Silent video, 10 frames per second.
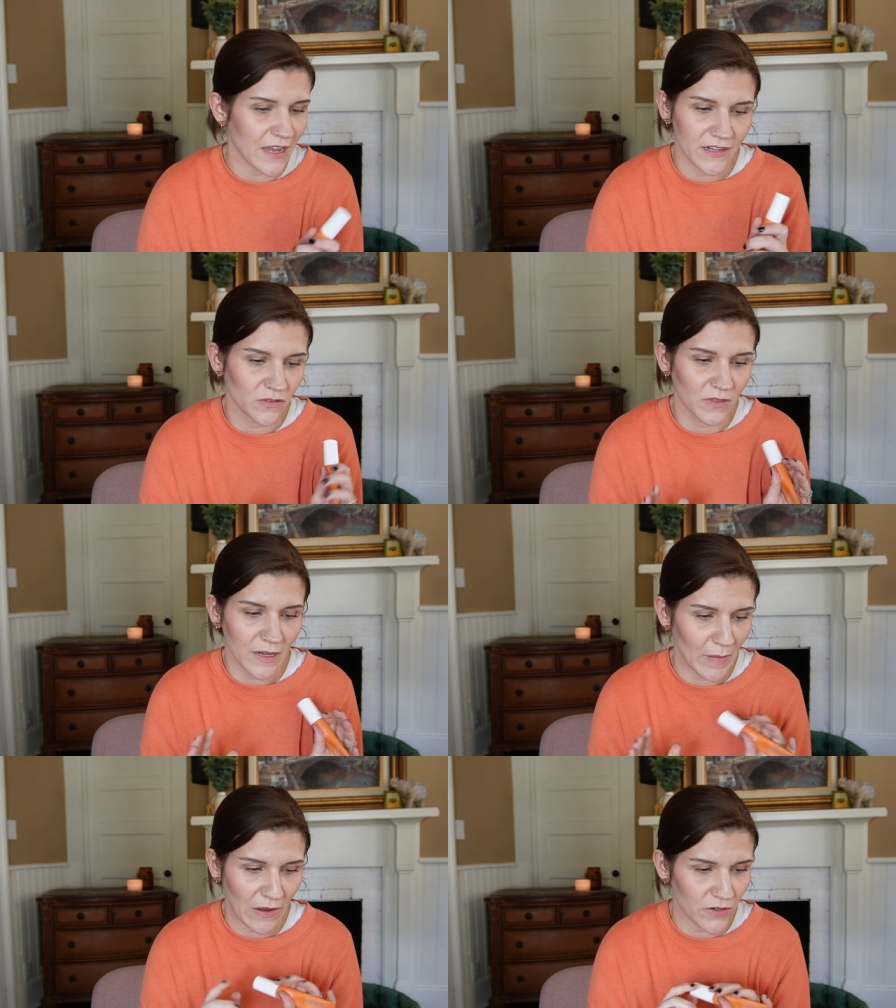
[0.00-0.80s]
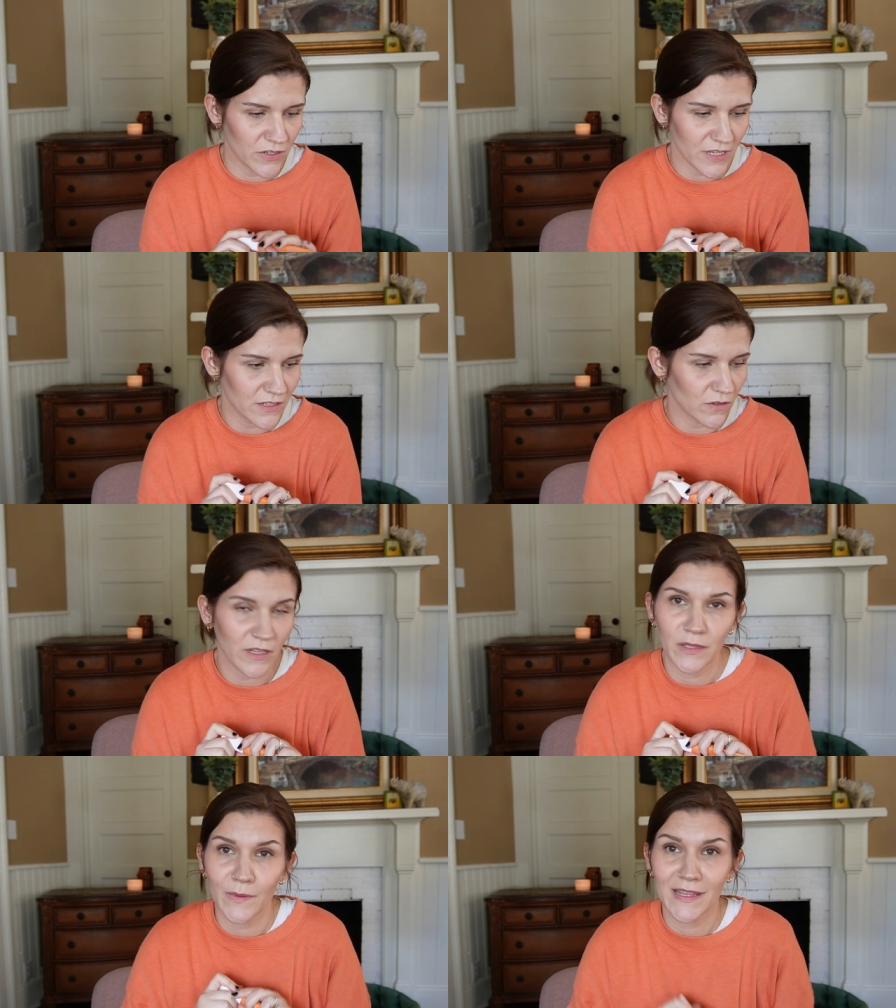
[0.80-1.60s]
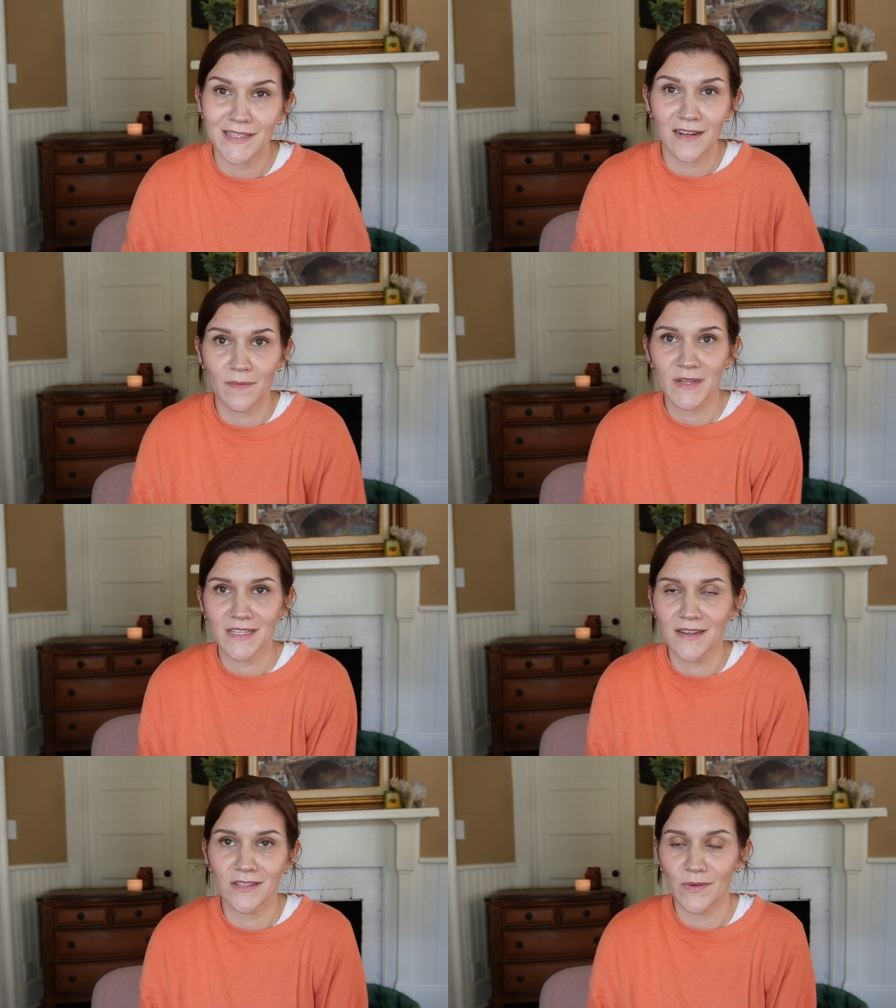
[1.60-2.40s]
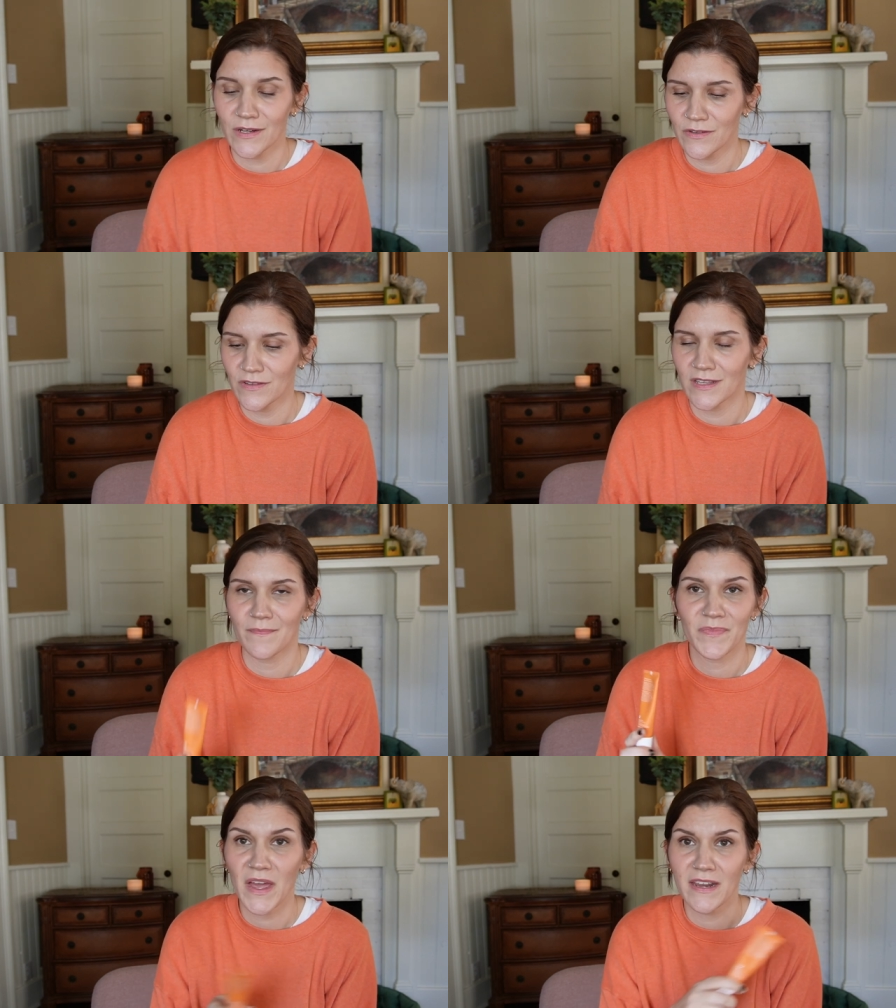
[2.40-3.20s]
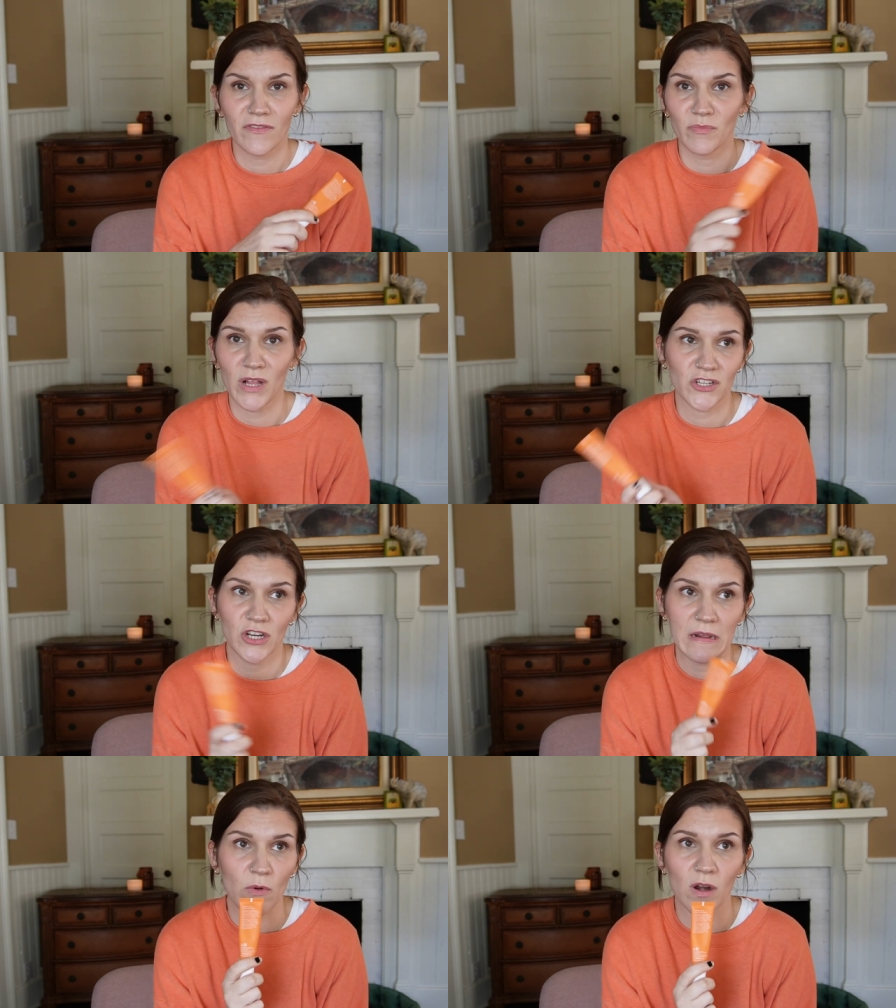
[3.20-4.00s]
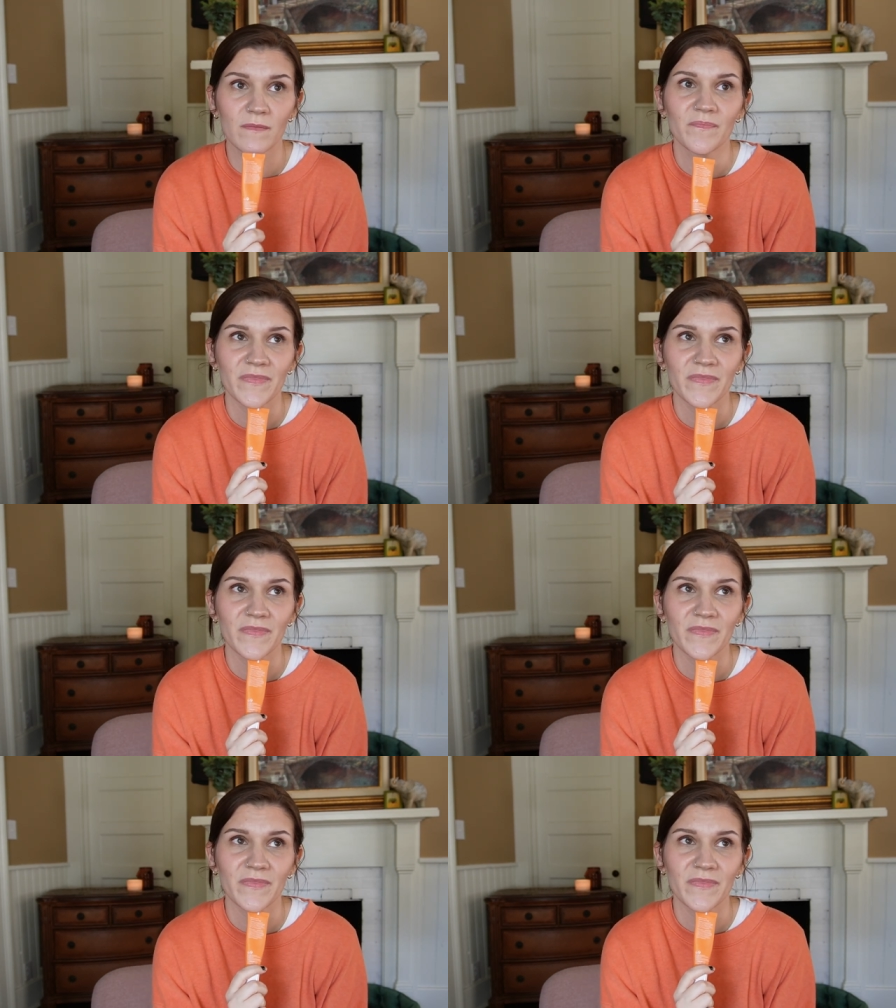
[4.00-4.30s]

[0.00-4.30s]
I don't like powders. I don't like the way they sit on my skin, so I don't use them. Not even blush anymore.